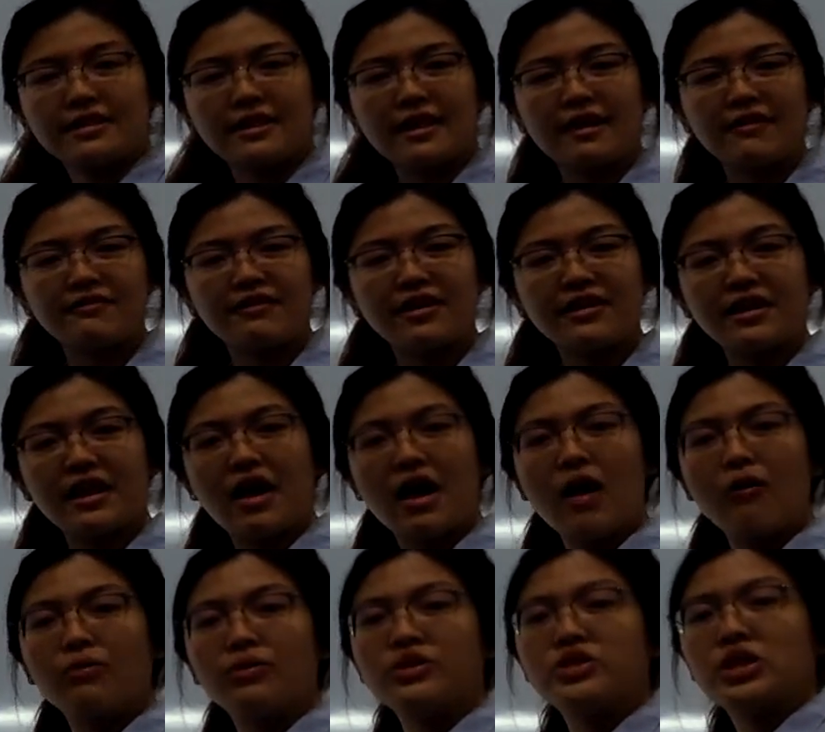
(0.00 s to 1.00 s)
Right now,
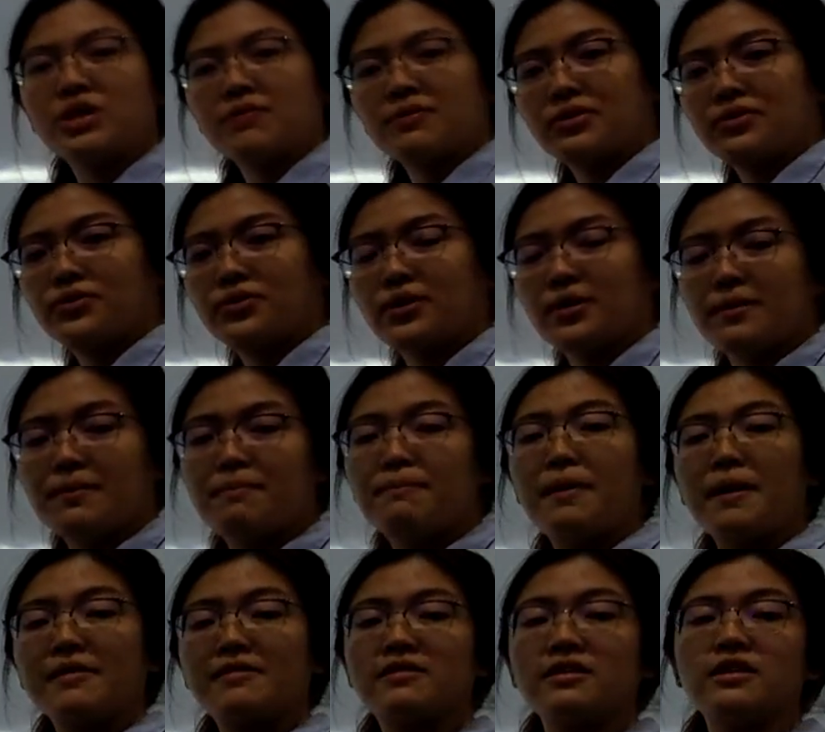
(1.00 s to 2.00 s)
I will jump into the
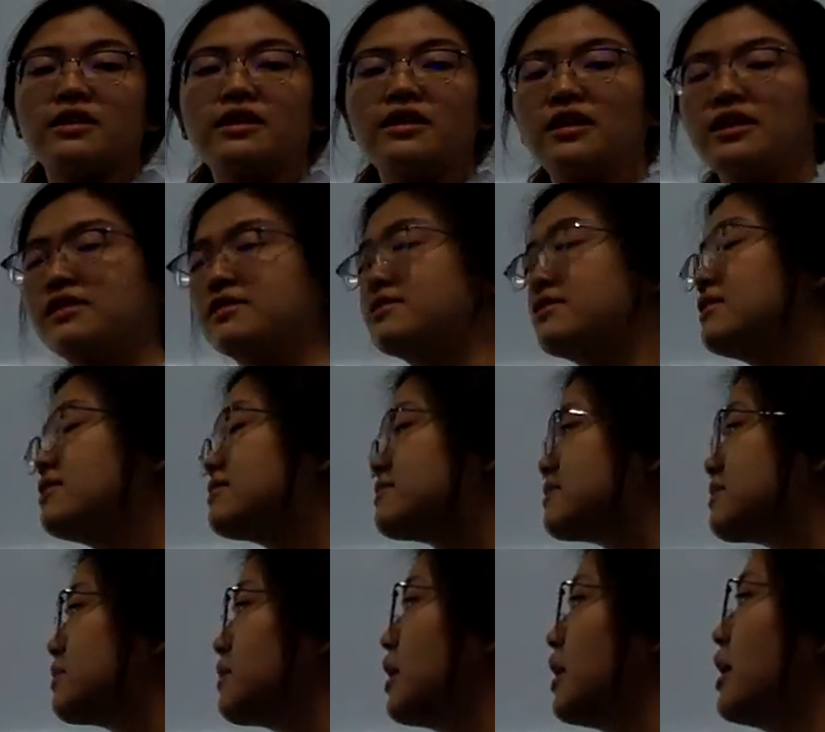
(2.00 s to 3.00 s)
pastel
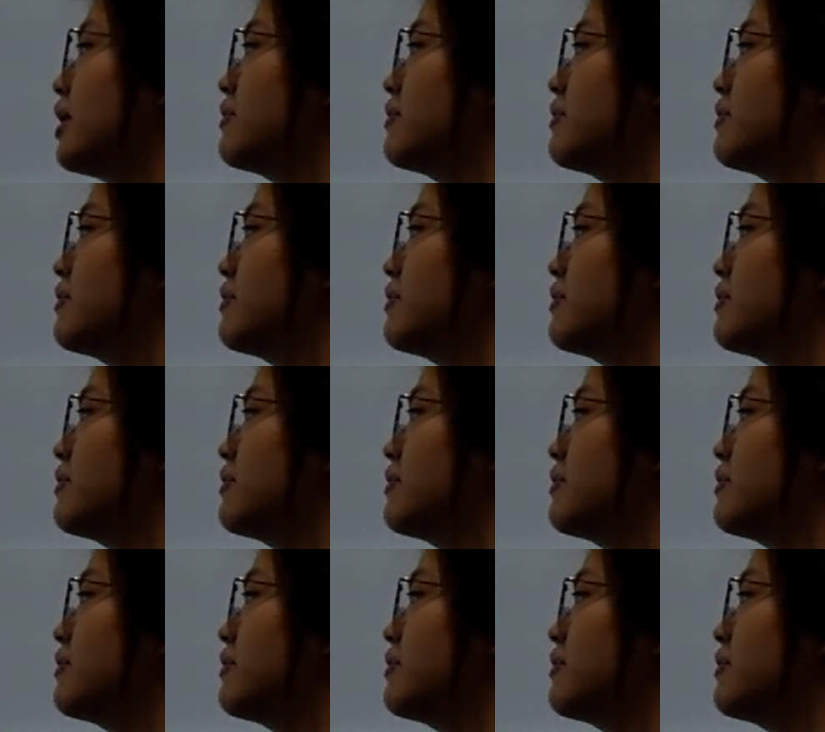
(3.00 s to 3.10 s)
analysis.